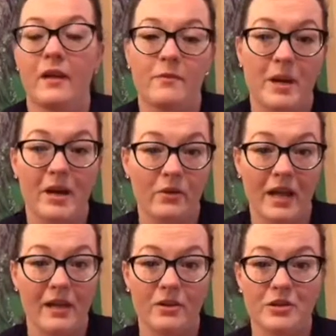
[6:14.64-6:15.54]
my own
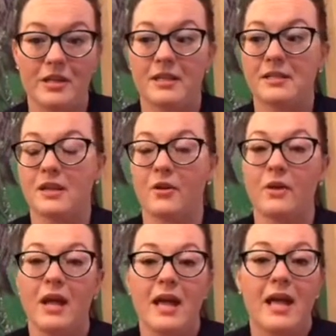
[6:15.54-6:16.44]
energy. So
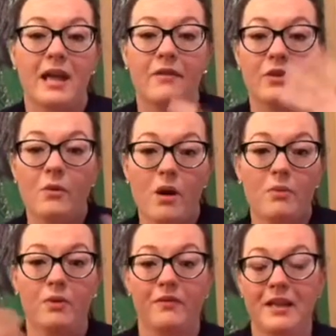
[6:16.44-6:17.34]
if you all
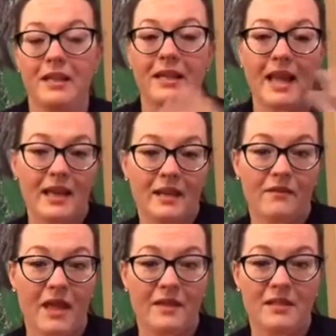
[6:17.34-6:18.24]
were feeling any of
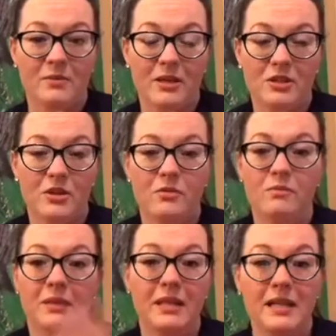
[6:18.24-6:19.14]
that this week too,
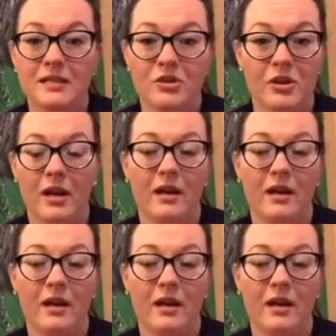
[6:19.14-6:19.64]
please share.